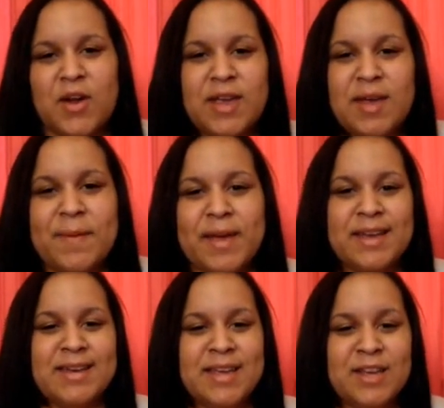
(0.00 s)
keep it
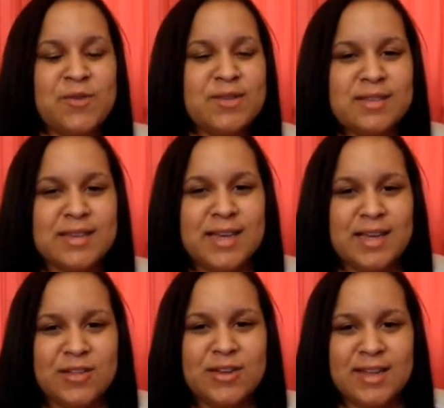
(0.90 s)

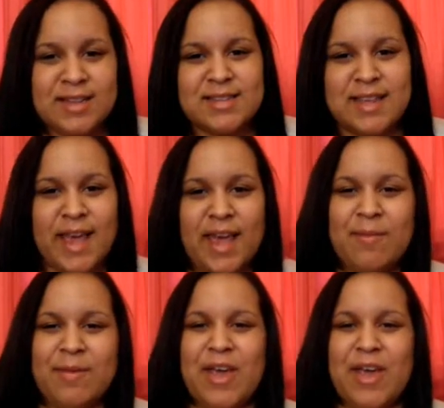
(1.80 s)
continuously looking the same,